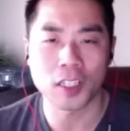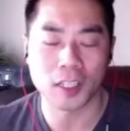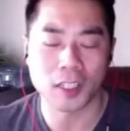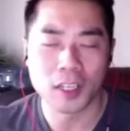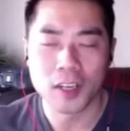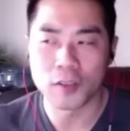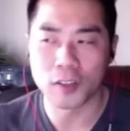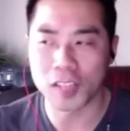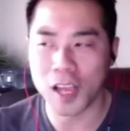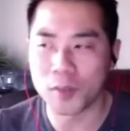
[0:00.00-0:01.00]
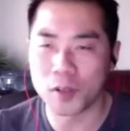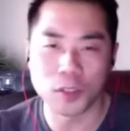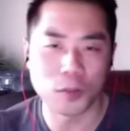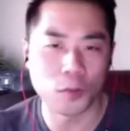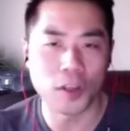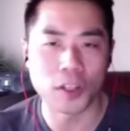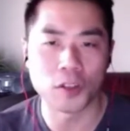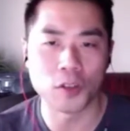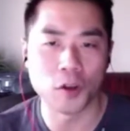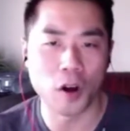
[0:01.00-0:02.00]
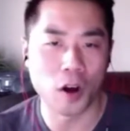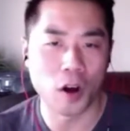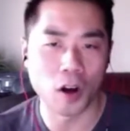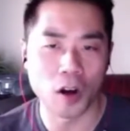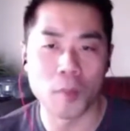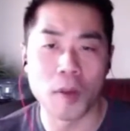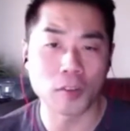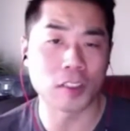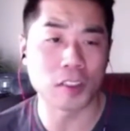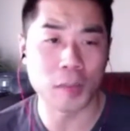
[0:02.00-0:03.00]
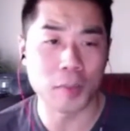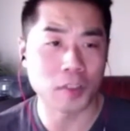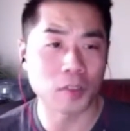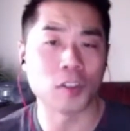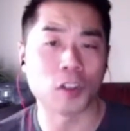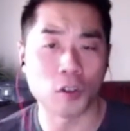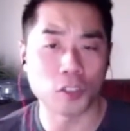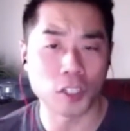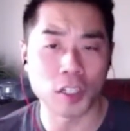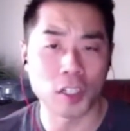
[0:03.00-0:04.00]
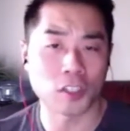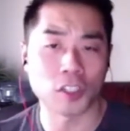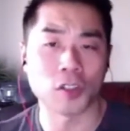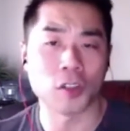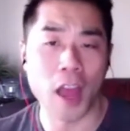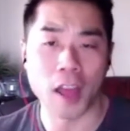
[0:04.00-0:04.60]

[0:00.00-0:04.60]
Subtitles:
Like, for example, when you are about to step into a negotiation,